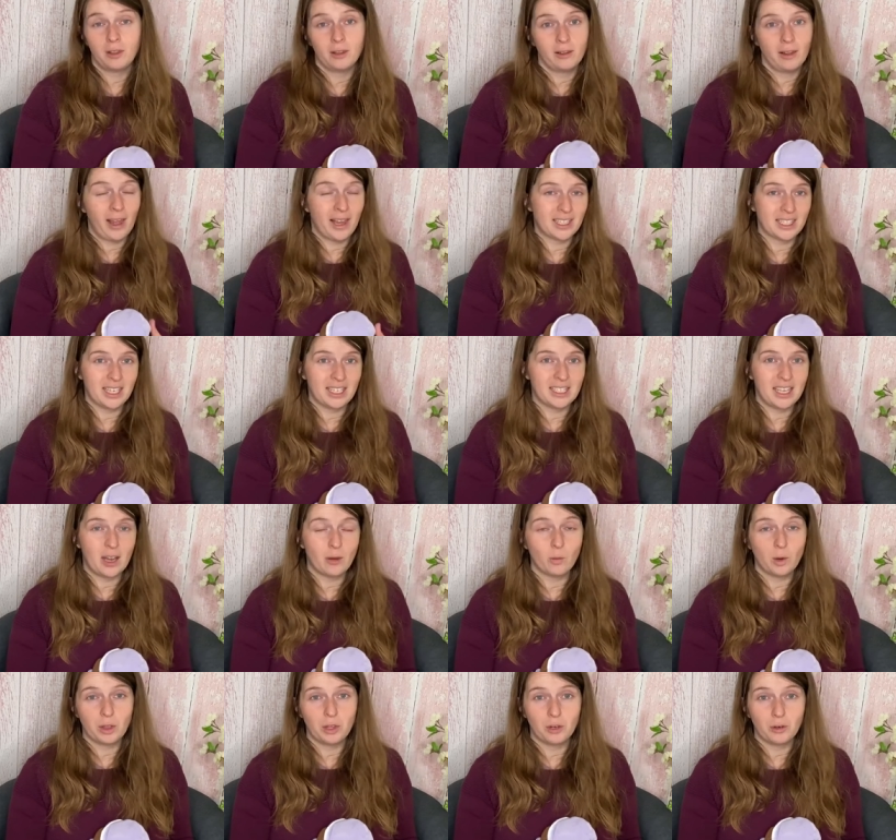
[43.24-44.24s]
as I said,
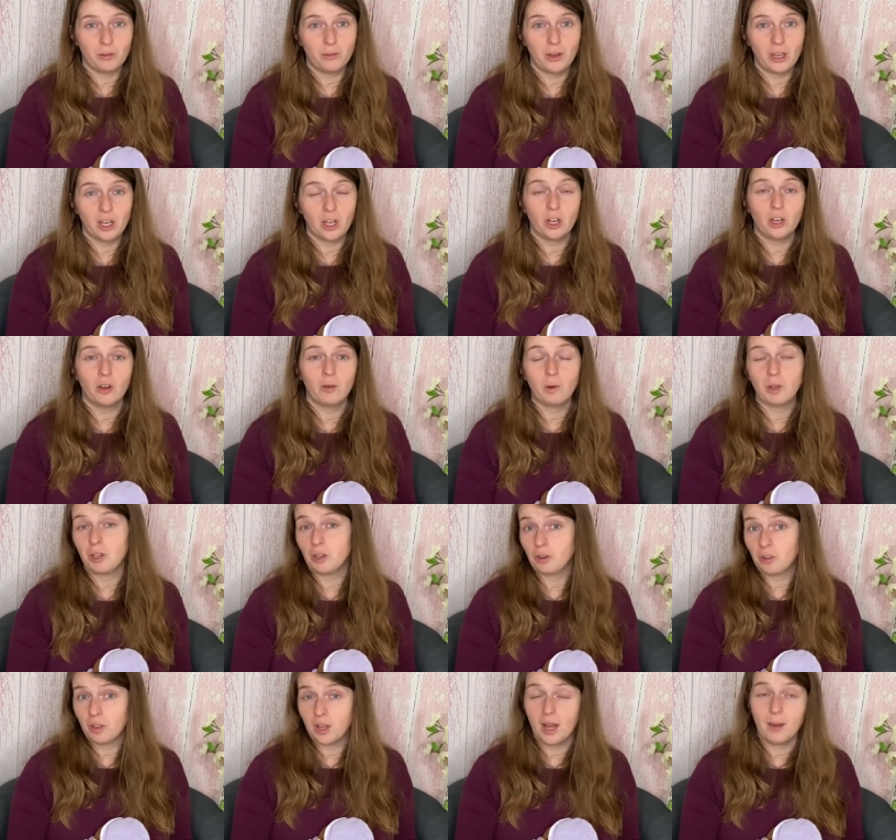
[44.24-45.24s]
with your finger, with
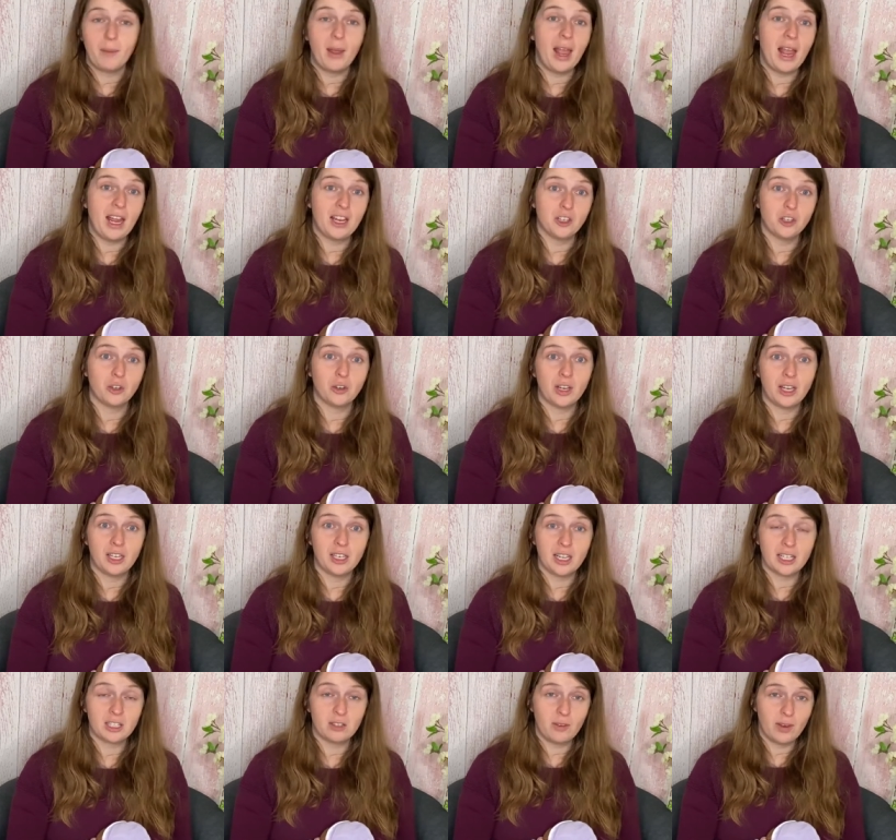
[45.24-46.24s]
your thumb and your
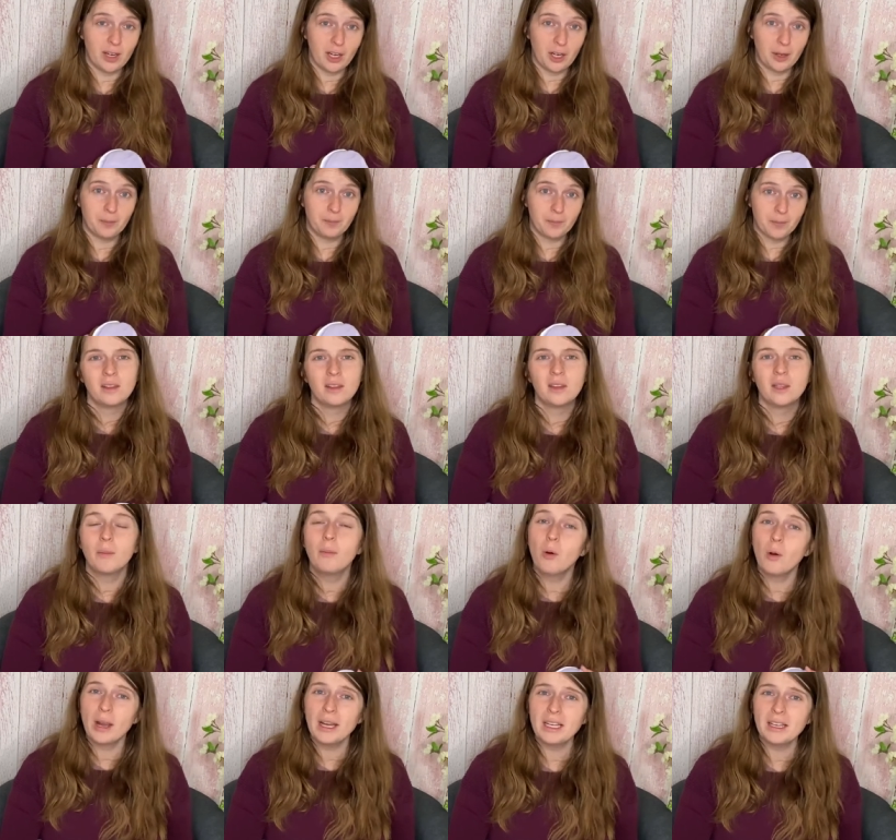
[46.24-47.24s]
index finger. The
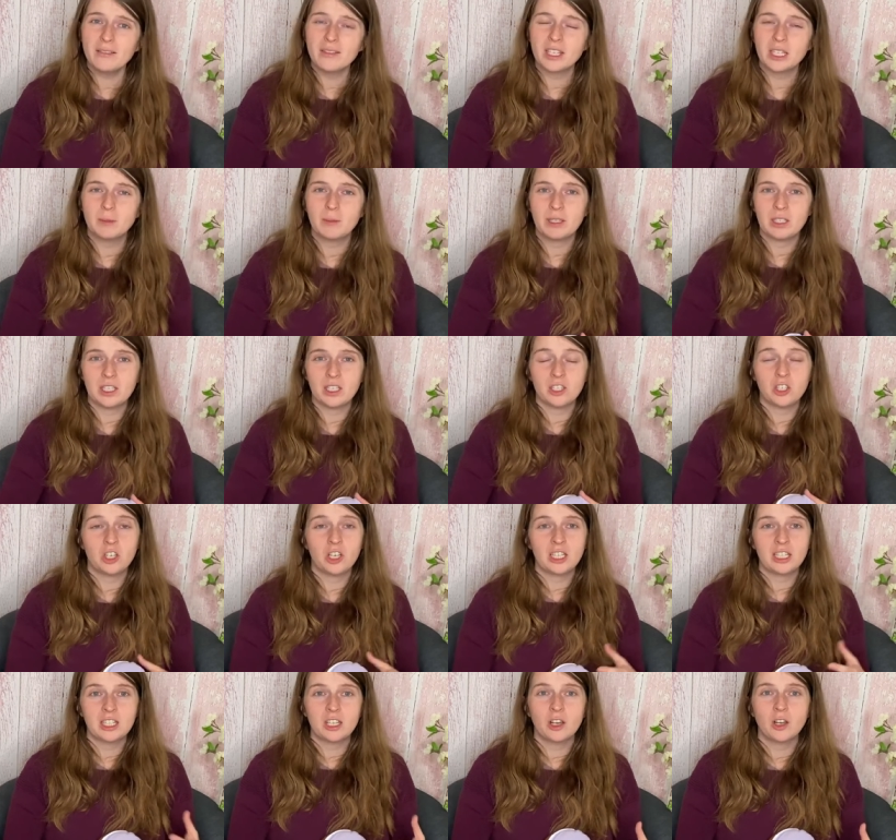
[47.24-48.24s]
point of this position
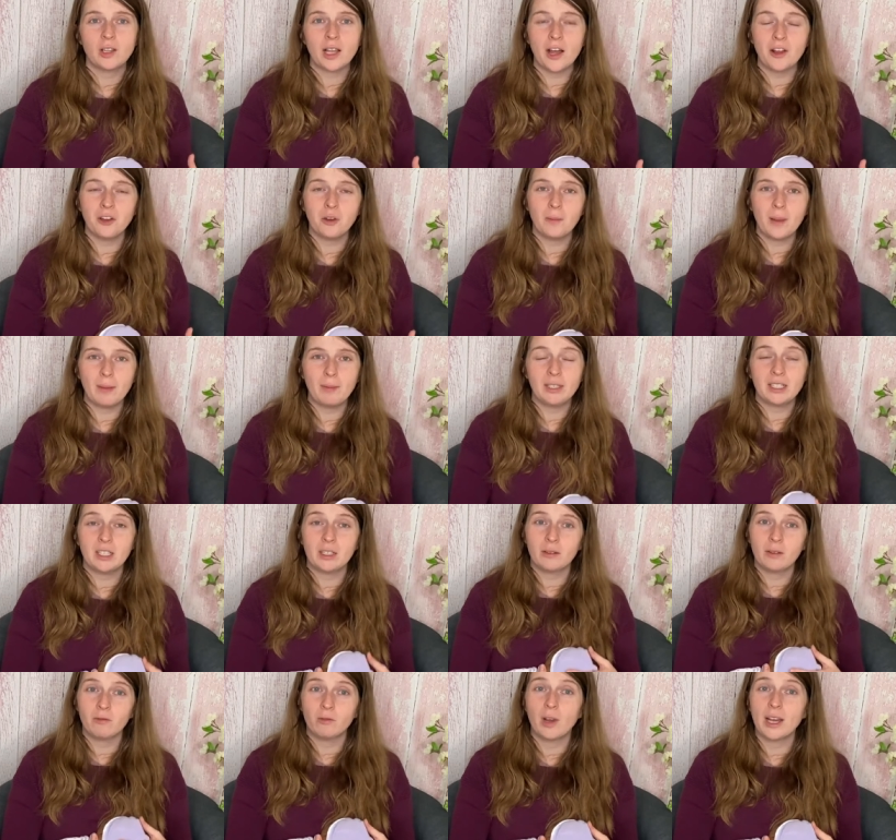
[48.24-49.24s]
is to allow your baby
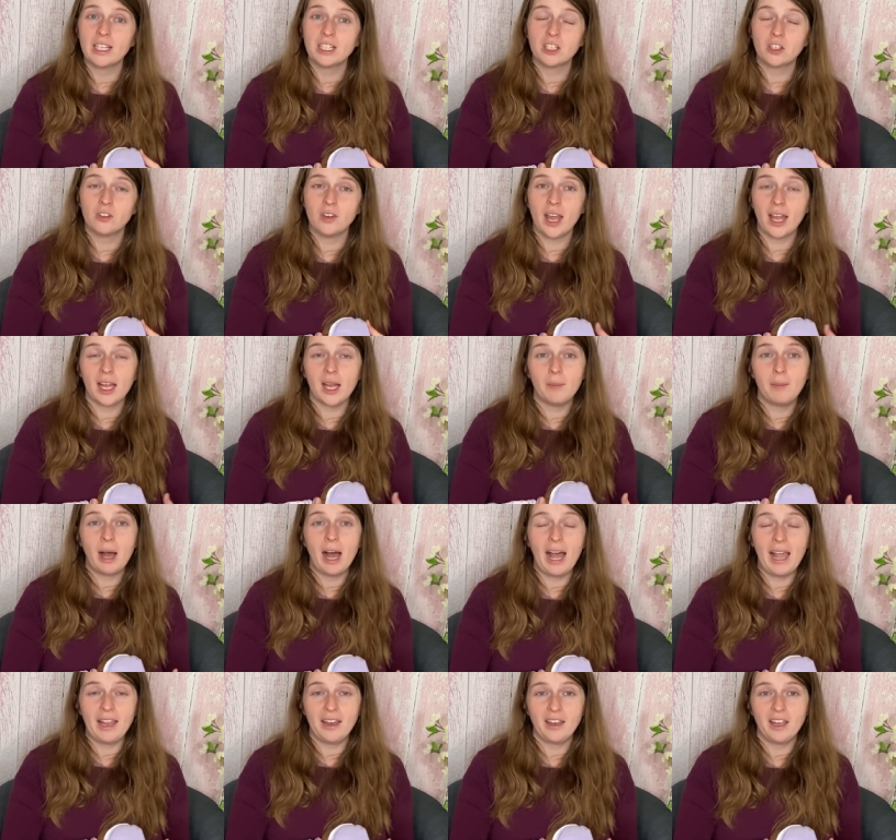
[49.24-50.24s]
to raise their neck up
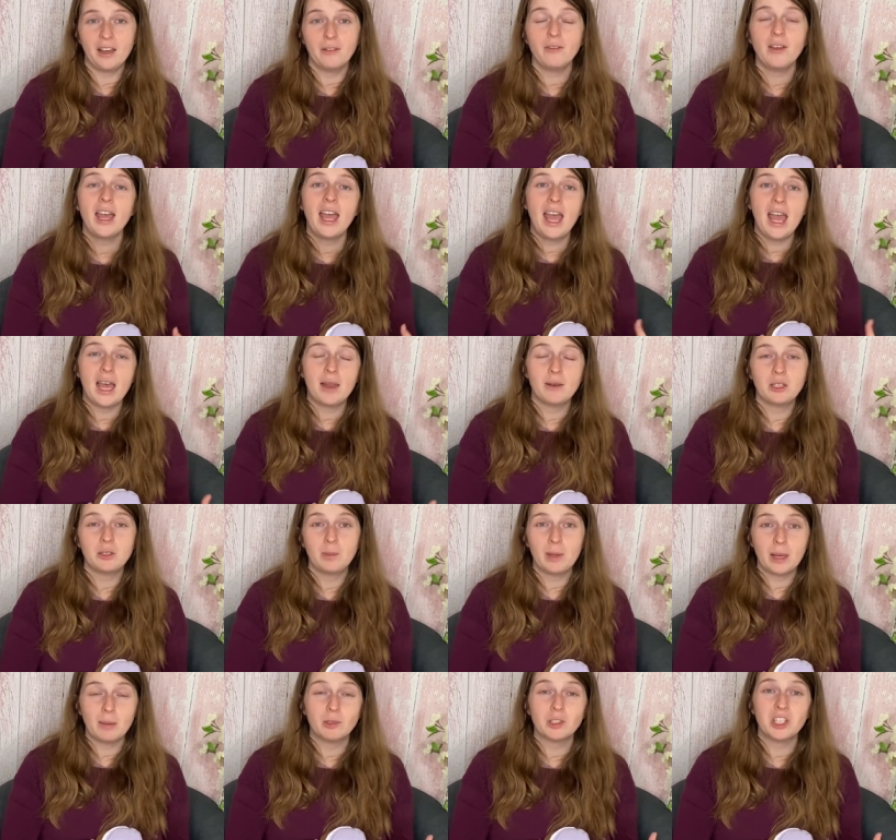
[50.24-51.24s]
high enough and to be
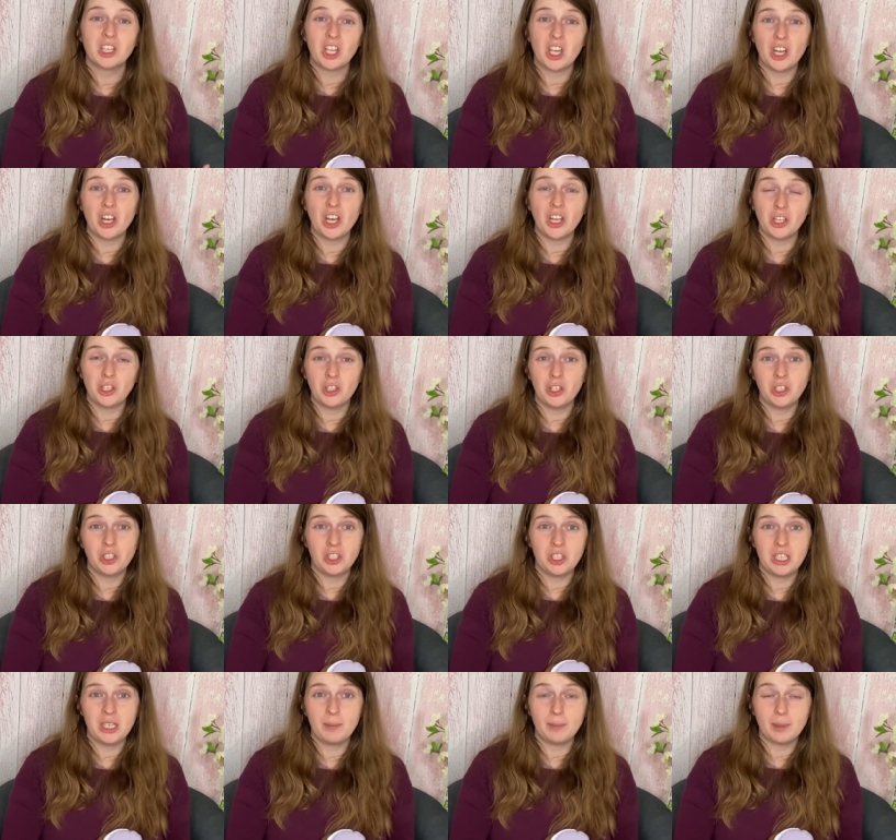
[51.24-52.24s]
able to get a good
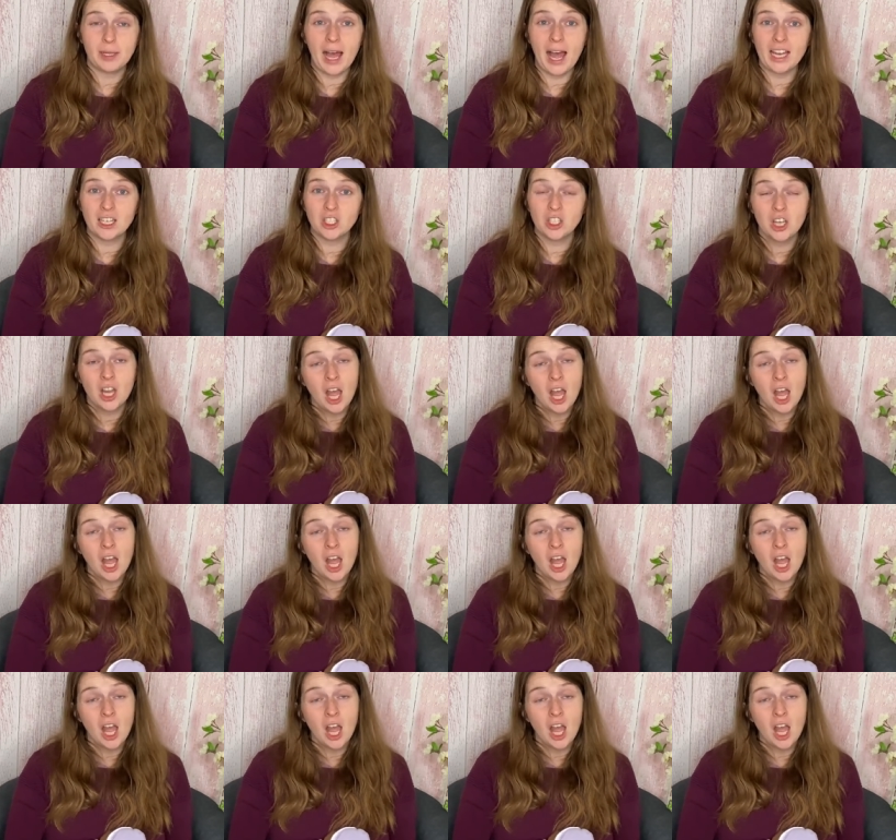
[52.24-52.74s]
deep latch.